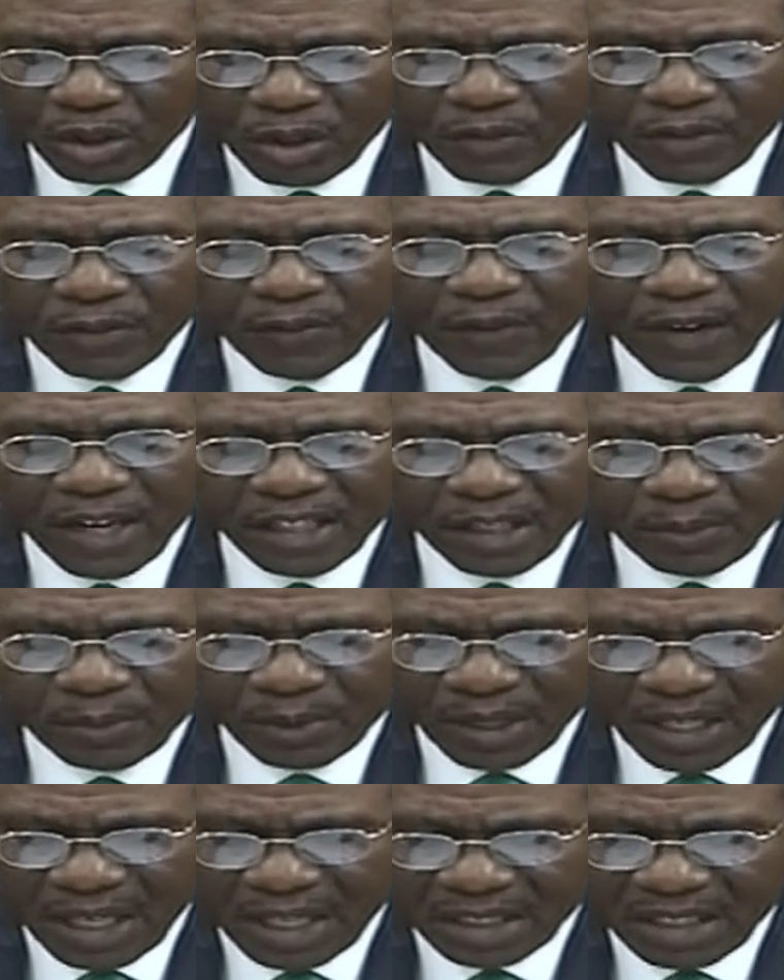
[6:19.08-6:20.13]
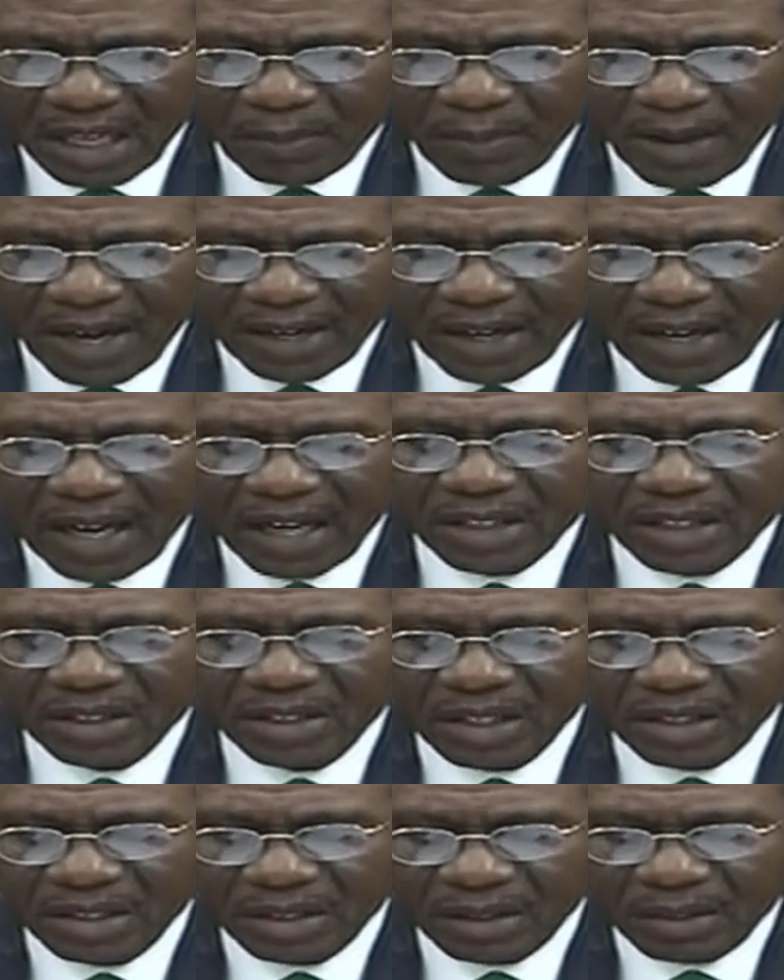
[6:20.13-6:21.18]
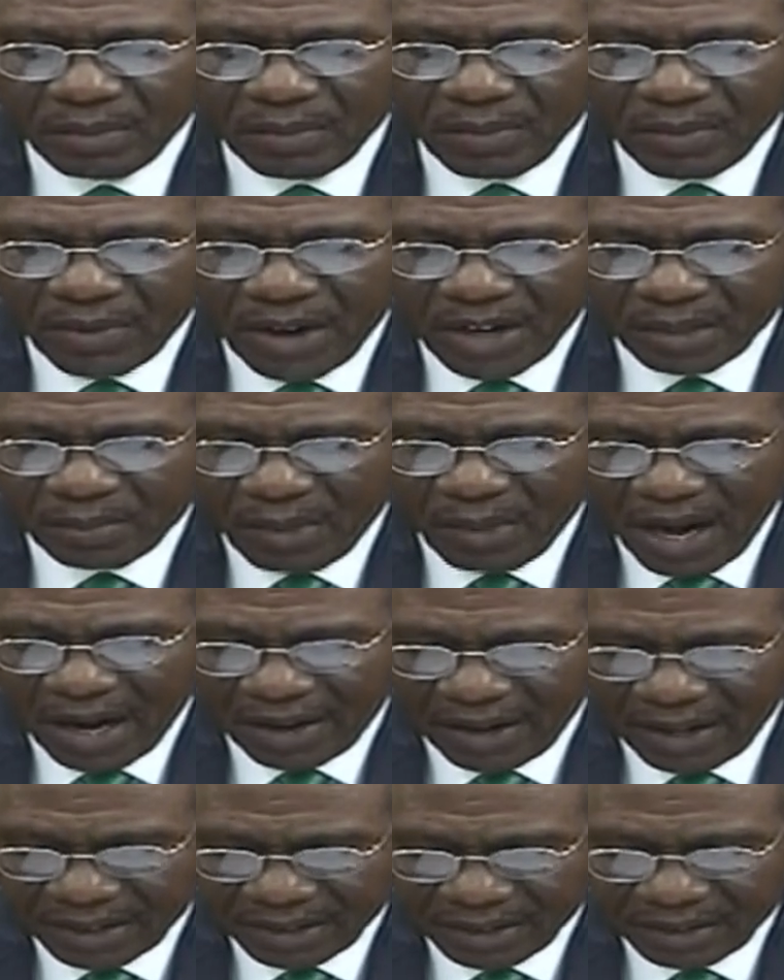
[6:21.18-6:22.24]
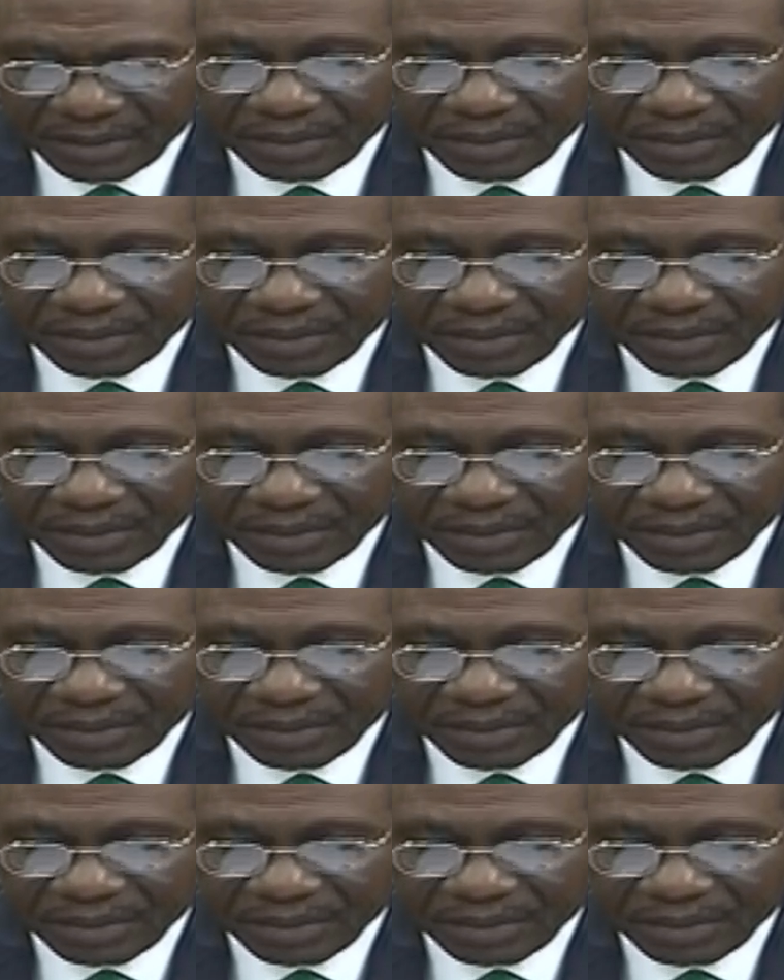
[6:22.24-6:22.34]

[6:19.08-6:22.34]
of a flexible interbank exchange rate market.